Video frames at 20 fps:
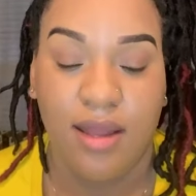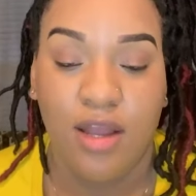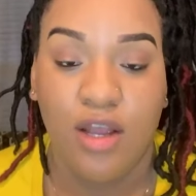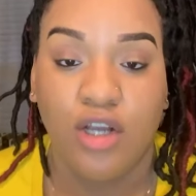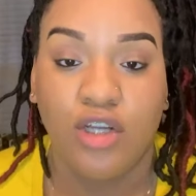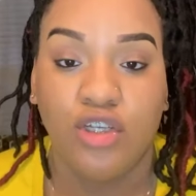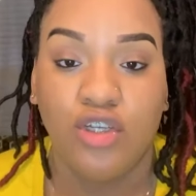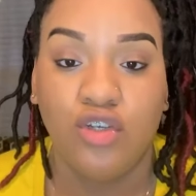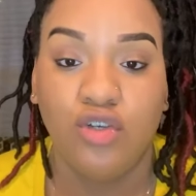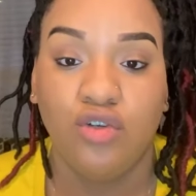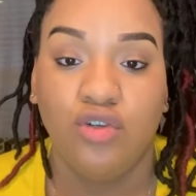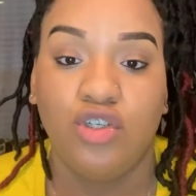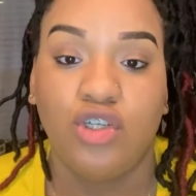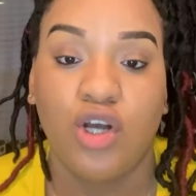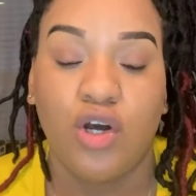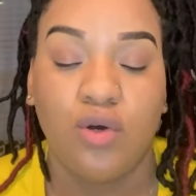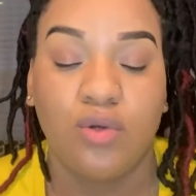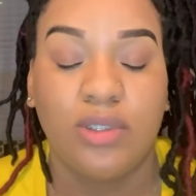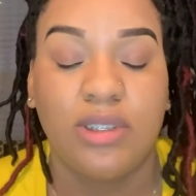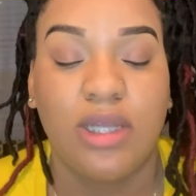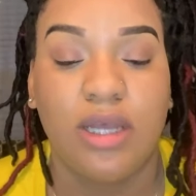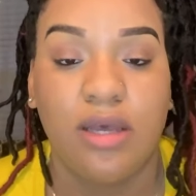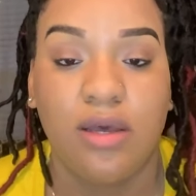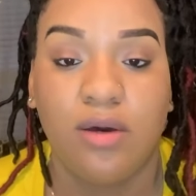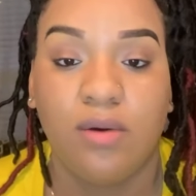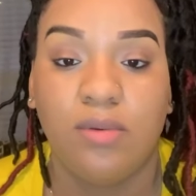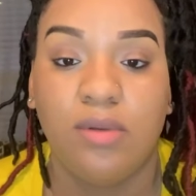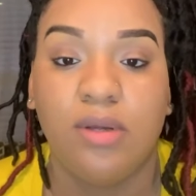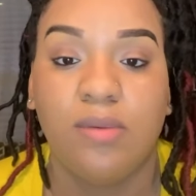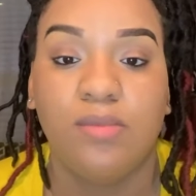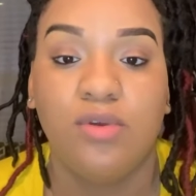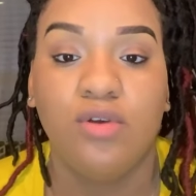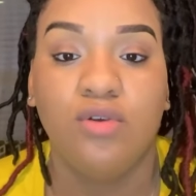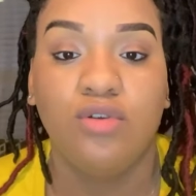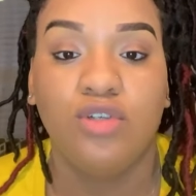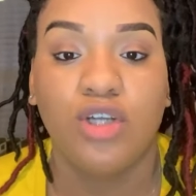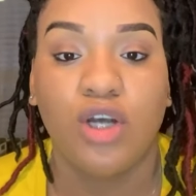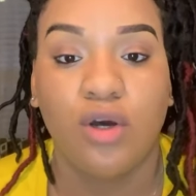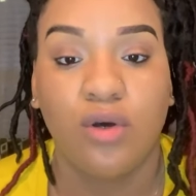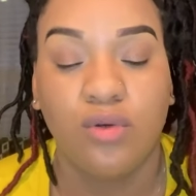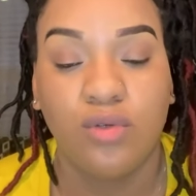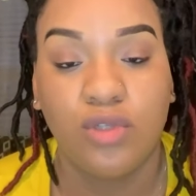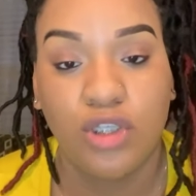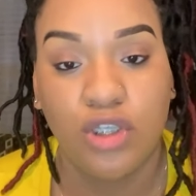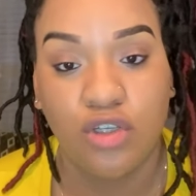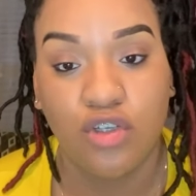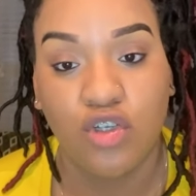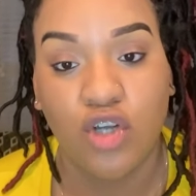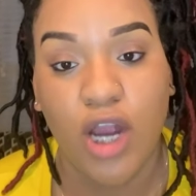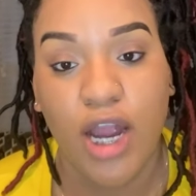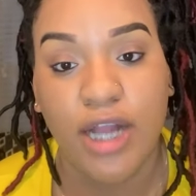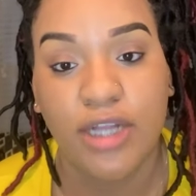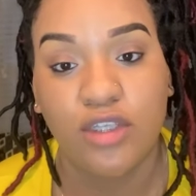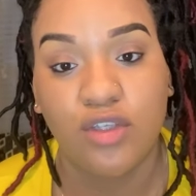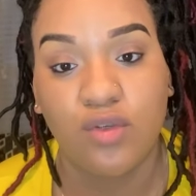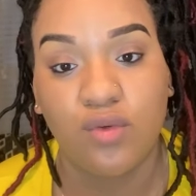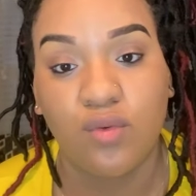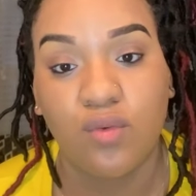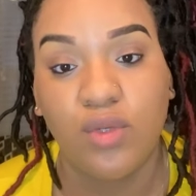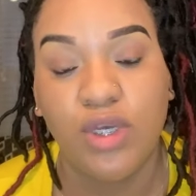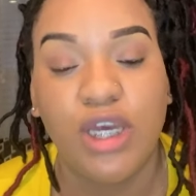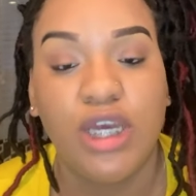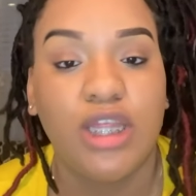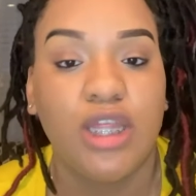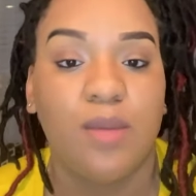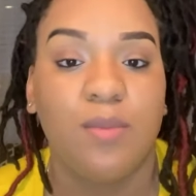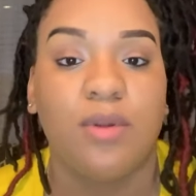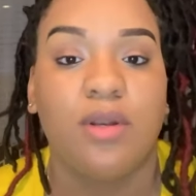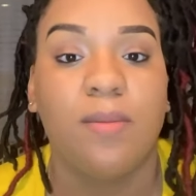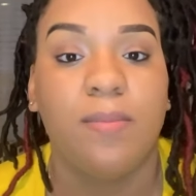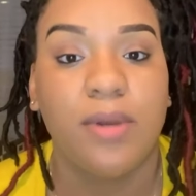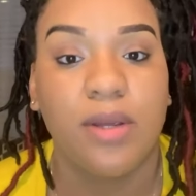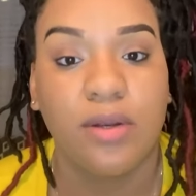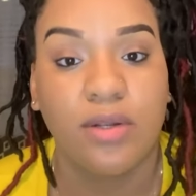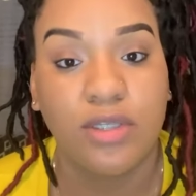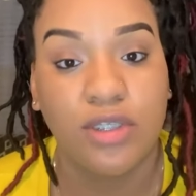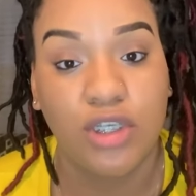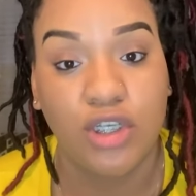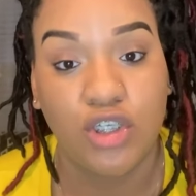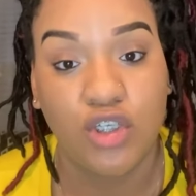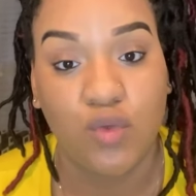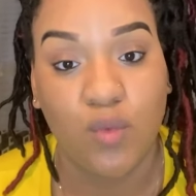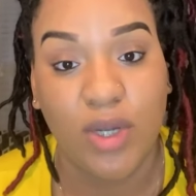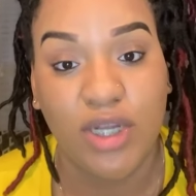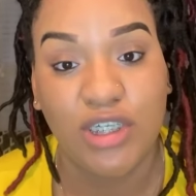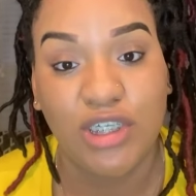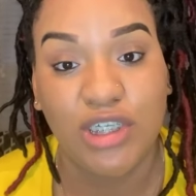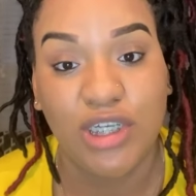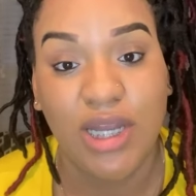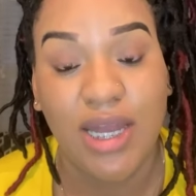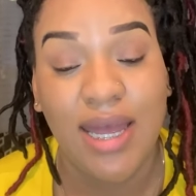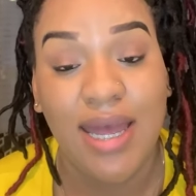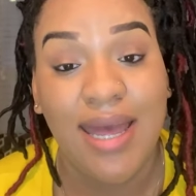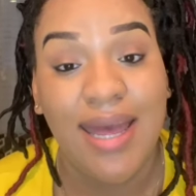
You chose to help them. You chose to try to get them in a better situation.